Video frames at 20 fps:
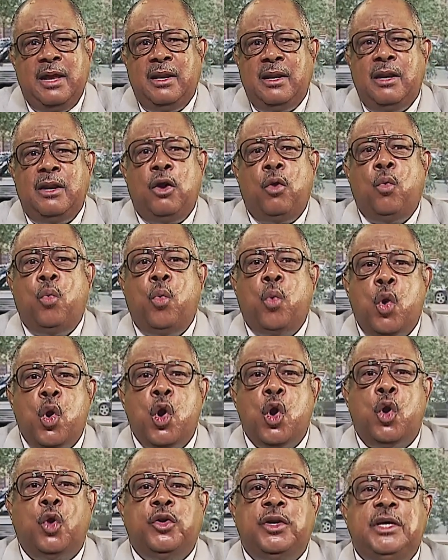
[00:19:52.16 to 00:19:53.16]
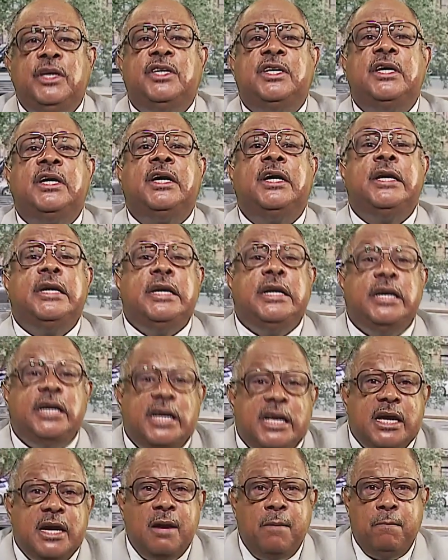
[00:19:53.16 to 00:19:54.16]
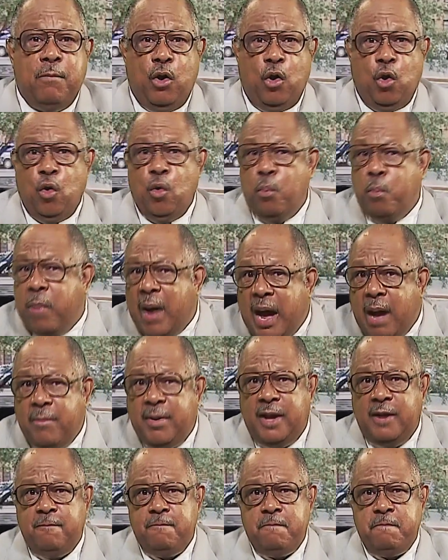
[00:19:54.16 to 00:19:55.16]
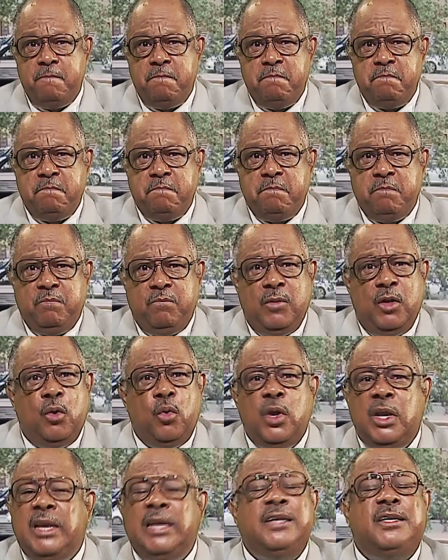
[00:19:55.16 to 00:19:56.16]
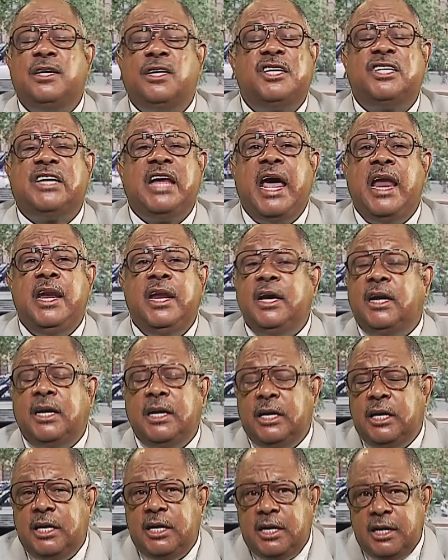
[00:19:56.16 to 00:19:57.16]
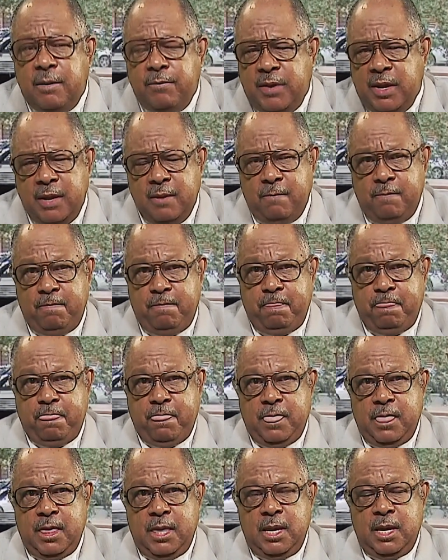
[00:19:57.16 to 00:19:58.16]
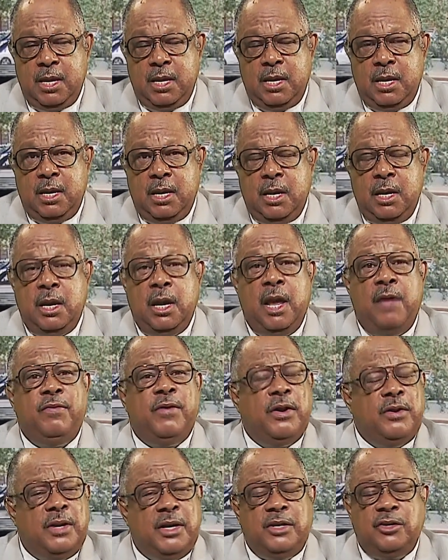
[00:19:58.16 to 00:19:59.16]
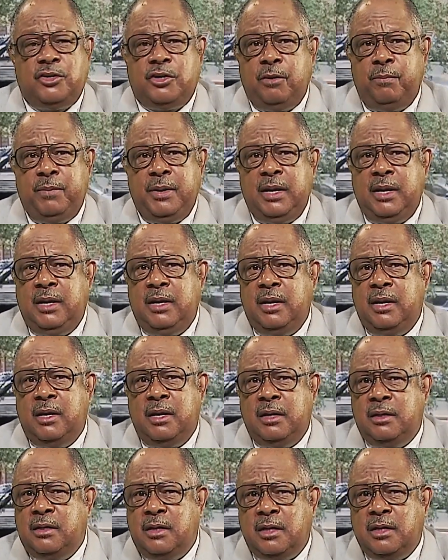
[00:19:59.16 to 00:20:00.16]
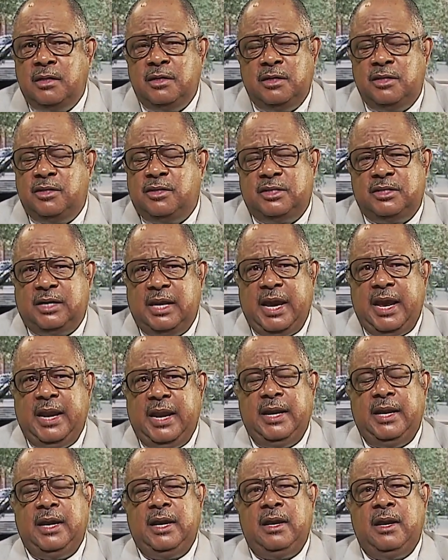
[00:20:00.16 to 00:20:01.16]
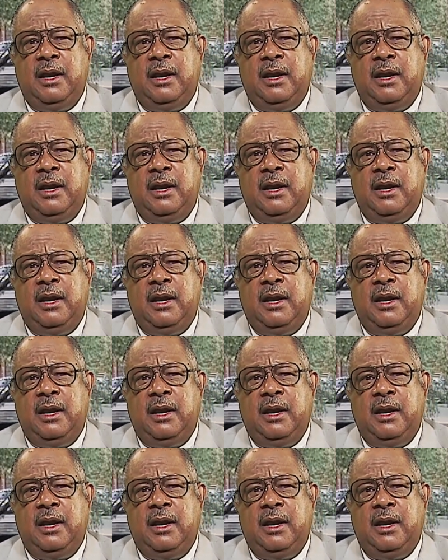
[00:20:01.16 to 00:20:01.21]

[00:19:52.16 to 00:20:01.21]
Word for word: The world needs to condemn Obama. He needs to stand and condemn him. And there needs to be an understanding